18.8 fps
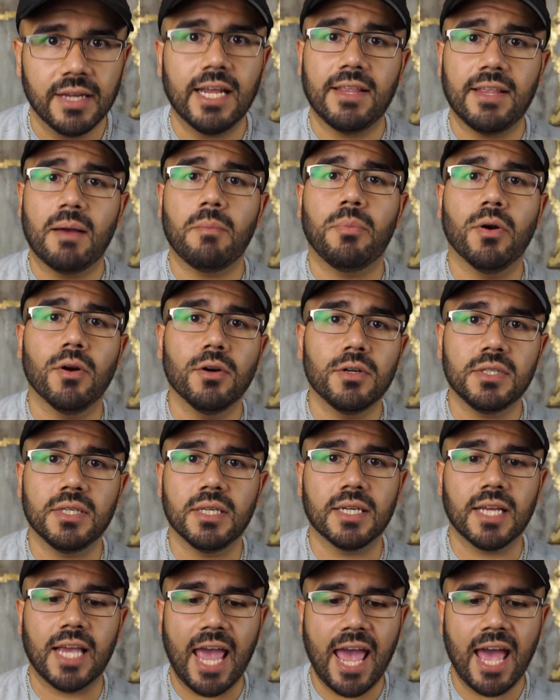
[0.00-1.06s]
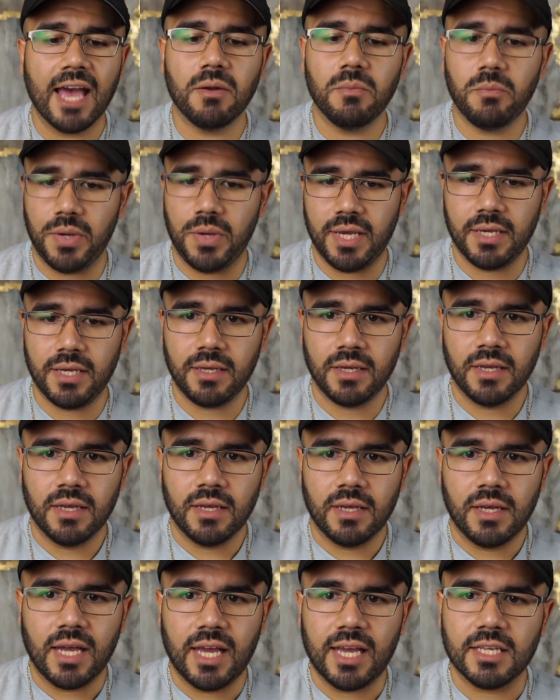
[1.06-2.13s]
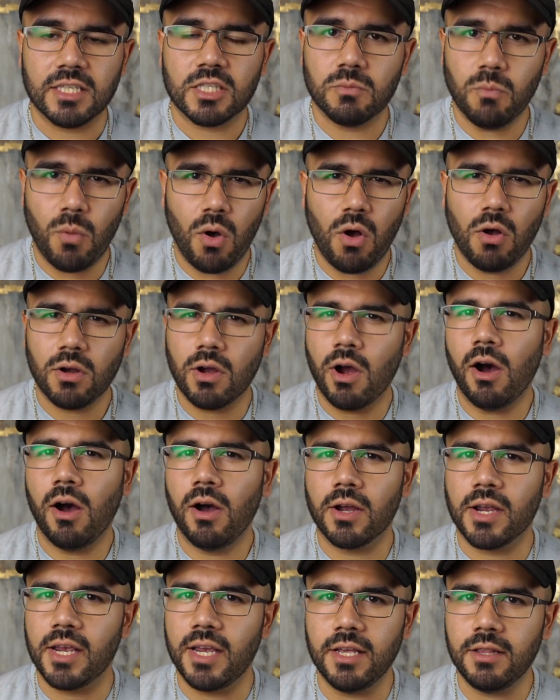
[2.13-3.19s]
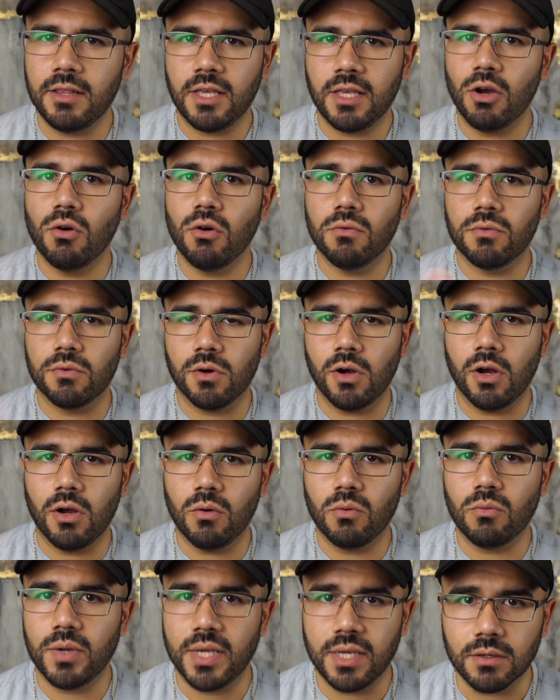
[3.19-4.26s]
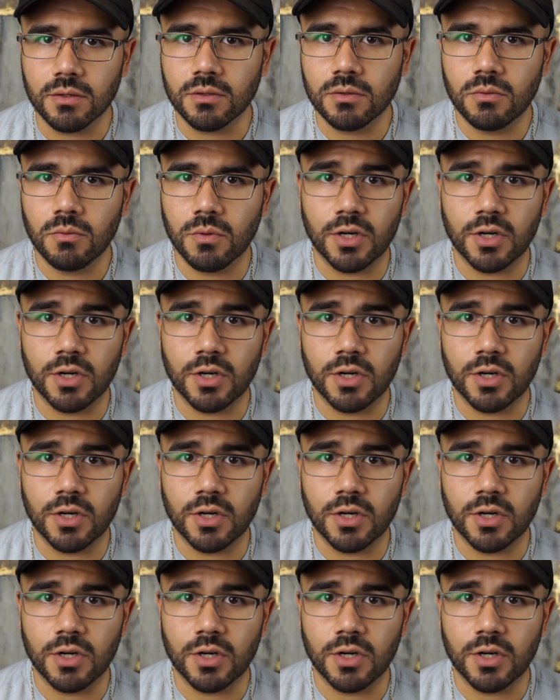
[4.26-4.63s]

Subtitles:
Now that person can be a small cog in the overall wheel,